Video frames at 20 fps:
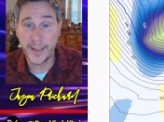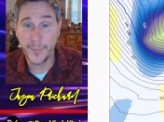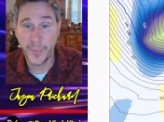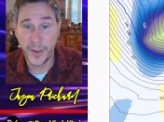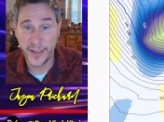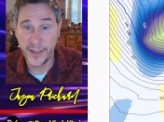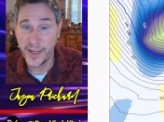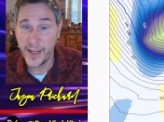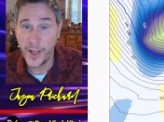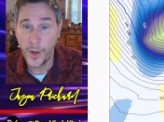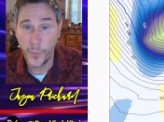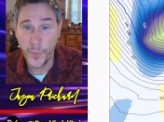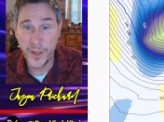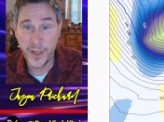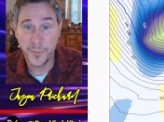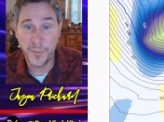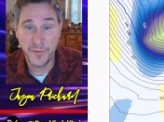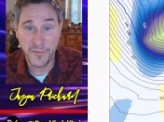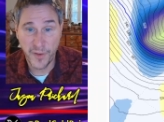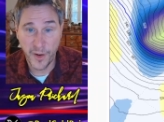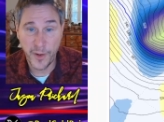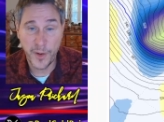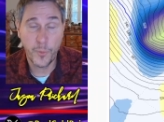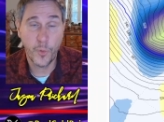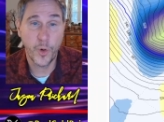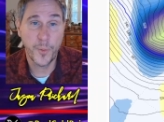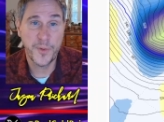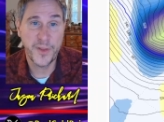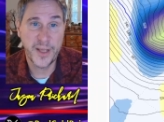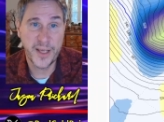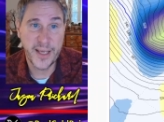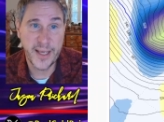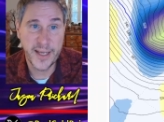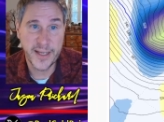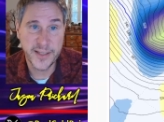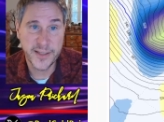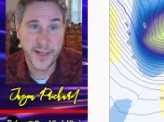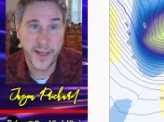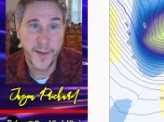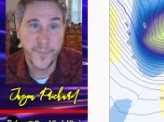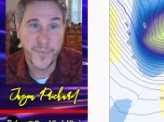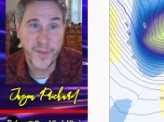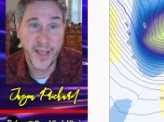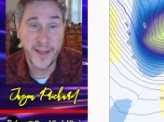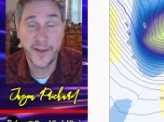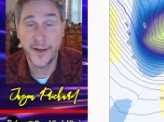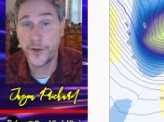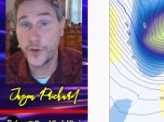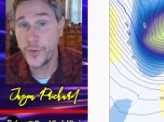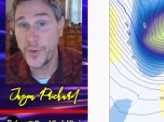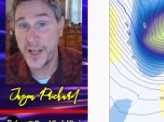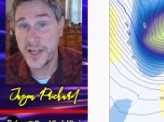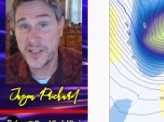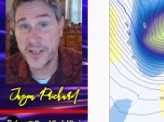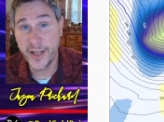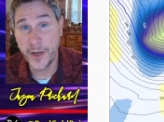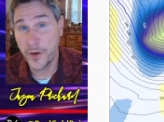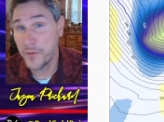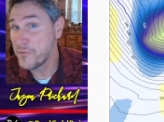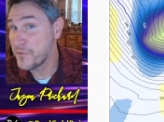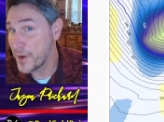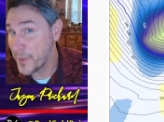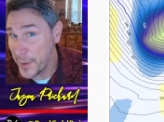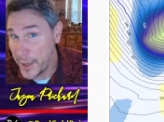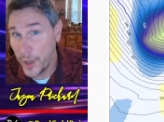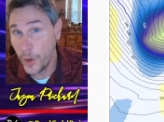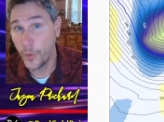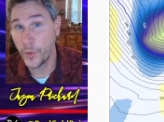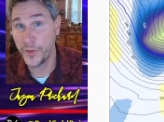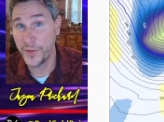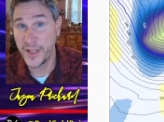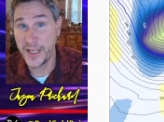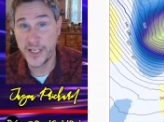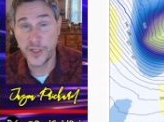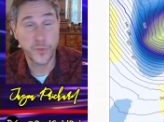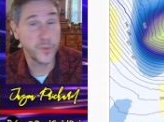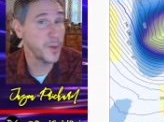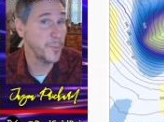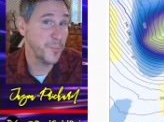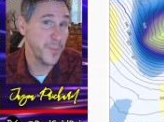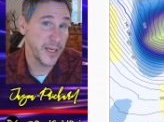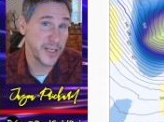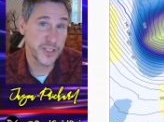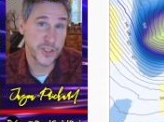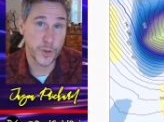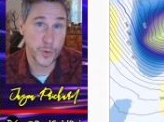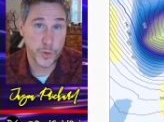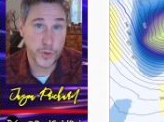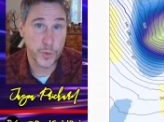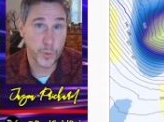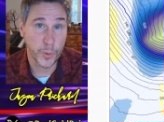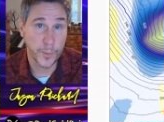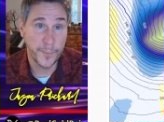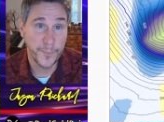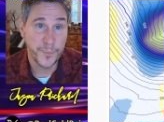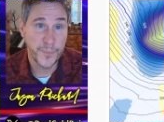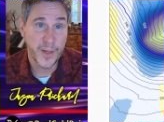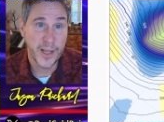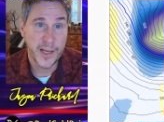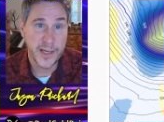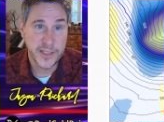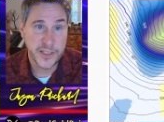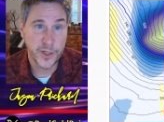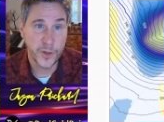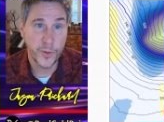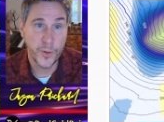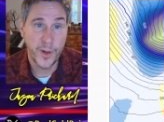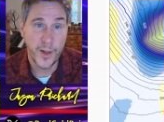but we could be very warm in the east and then two days later, very cold in the east with a big snowstorm. So